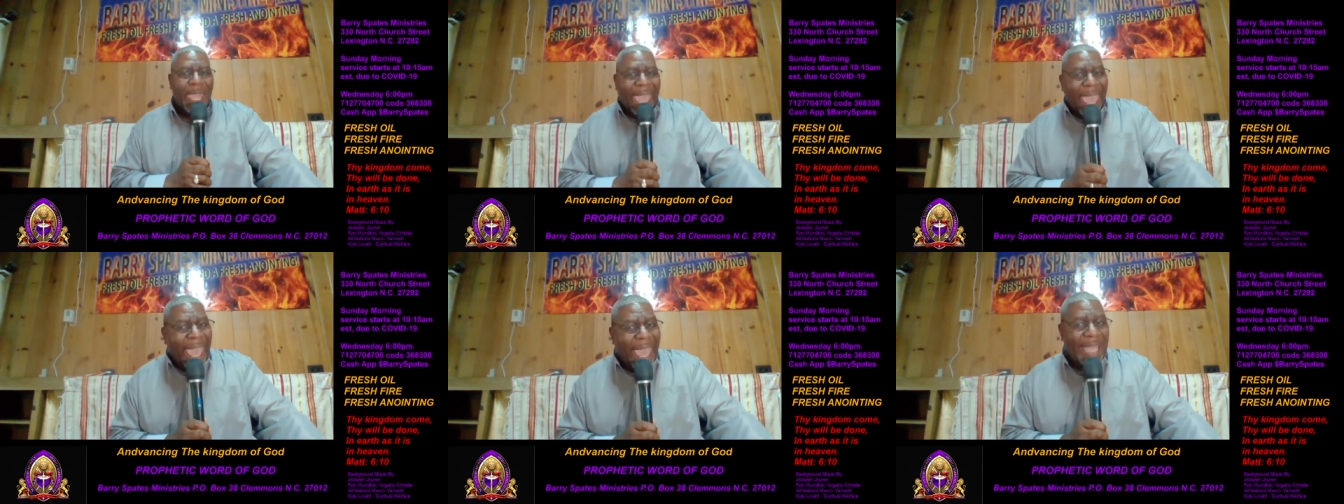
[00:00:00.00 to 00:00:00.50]

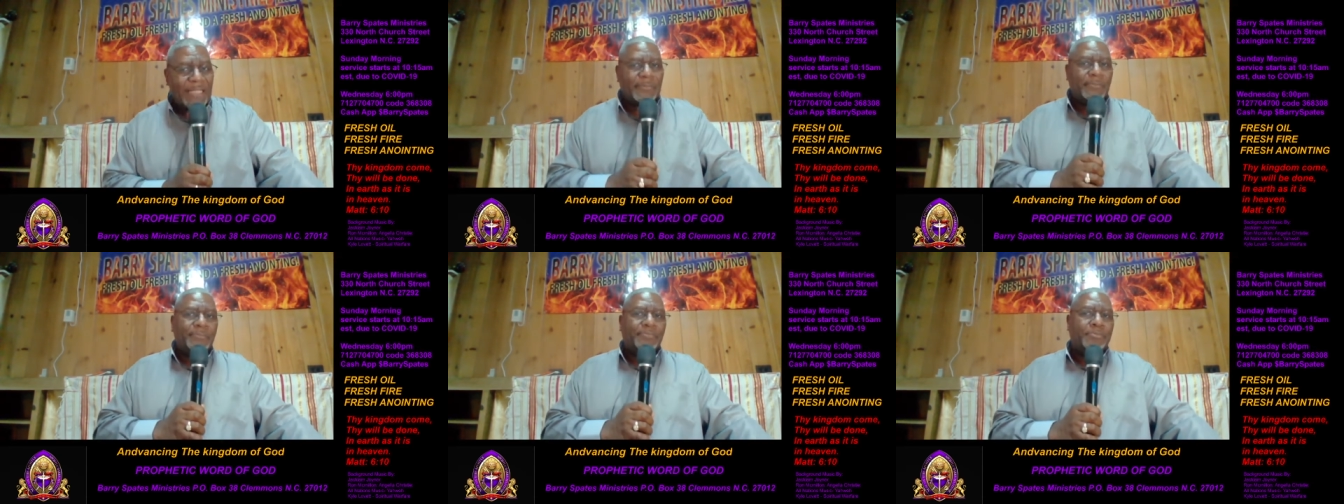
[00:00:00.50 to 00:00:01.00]
And
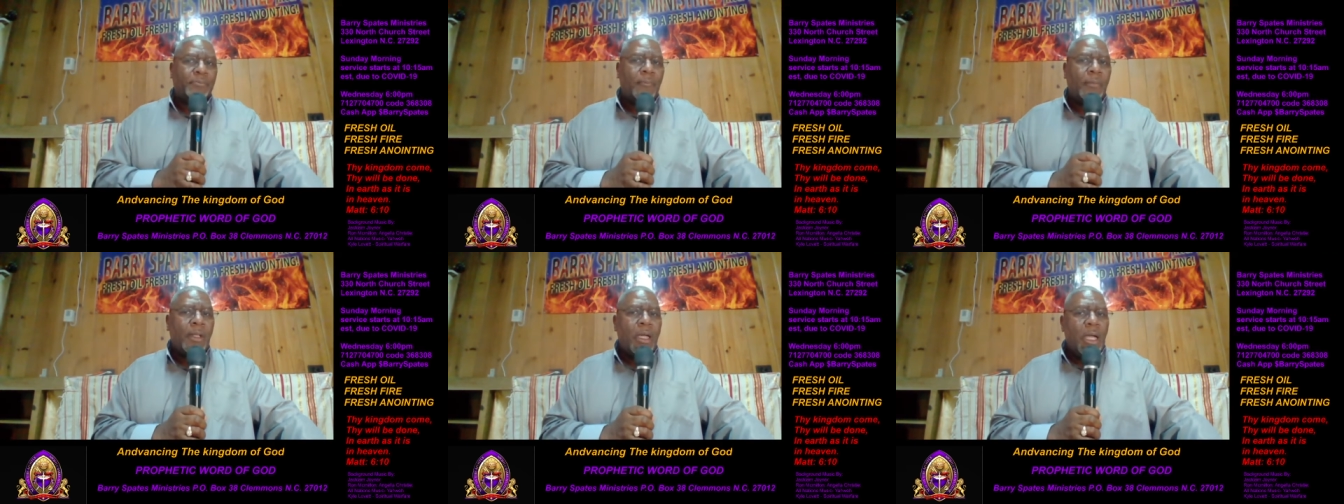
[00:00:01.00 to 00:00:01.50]

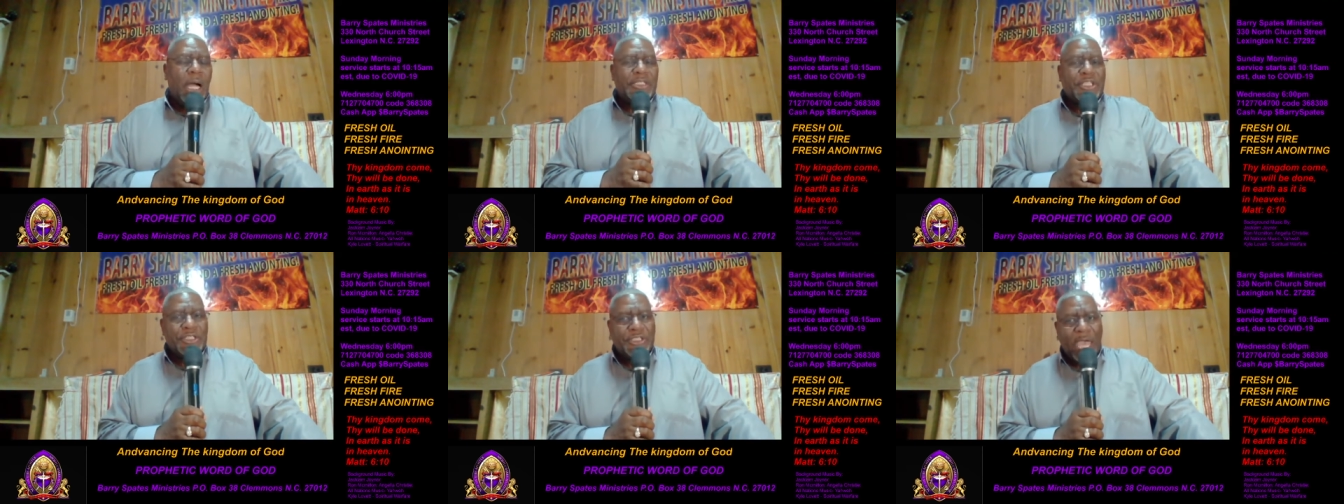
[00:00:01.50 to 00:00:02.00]

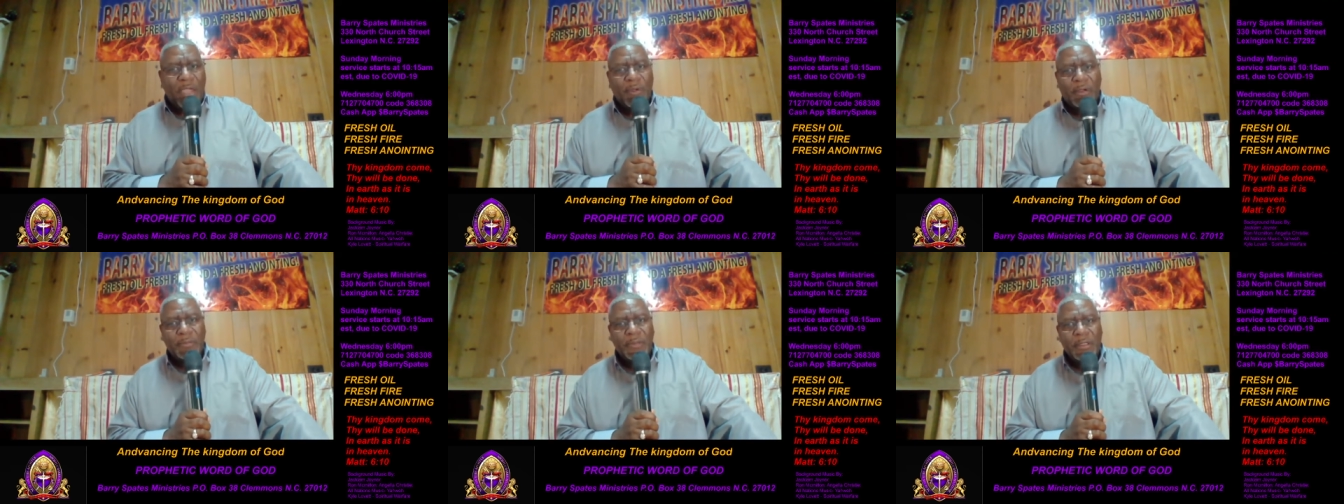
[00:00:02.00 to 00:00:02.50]
unto
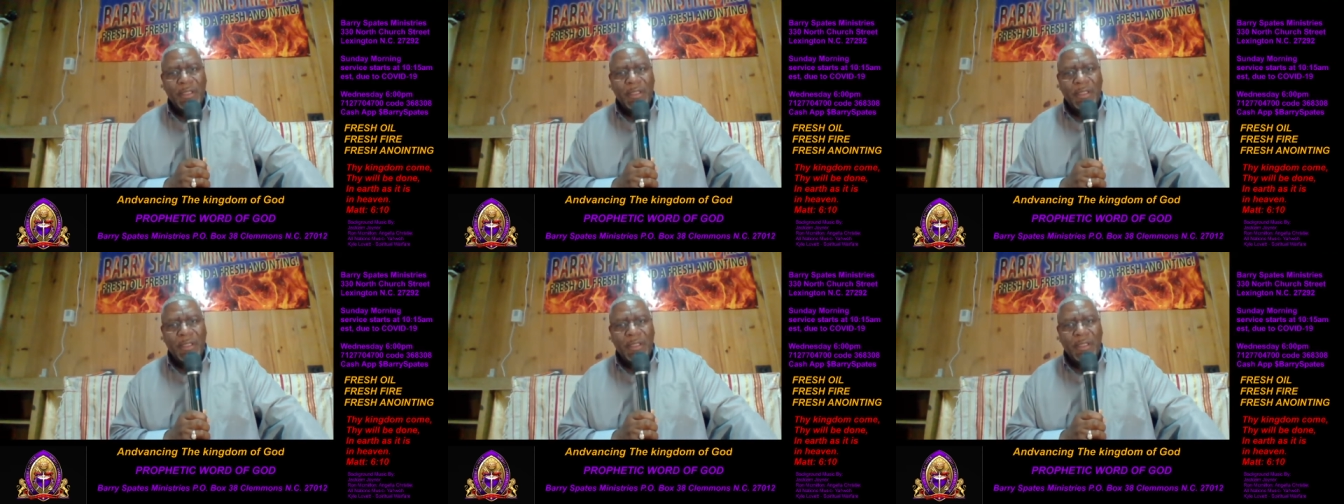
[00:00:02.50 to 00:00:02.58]
Sarah,